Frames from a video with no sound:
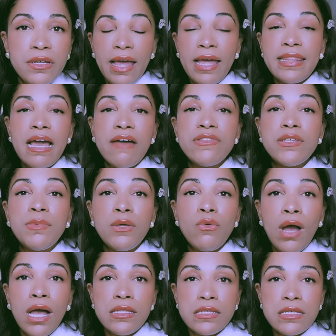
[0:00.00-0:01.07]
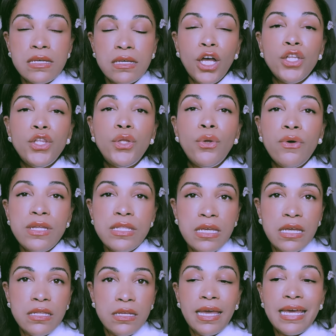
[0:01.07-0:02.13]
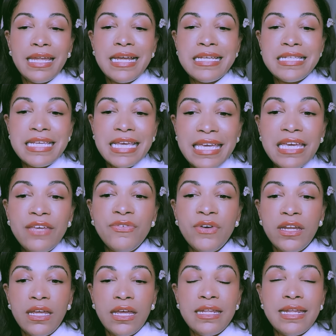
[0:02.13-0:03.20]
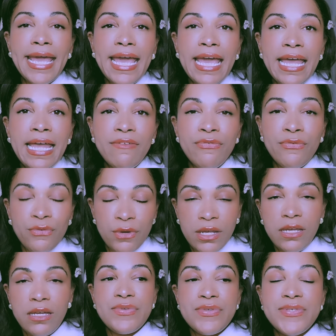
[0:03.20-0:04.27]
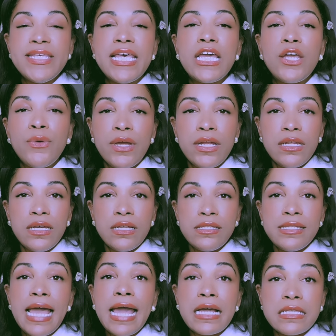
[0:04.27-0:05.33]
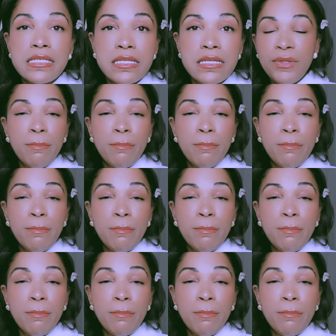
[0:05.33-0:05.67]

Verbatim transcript: and they have to be what? Anointed. It is even in every sacred text.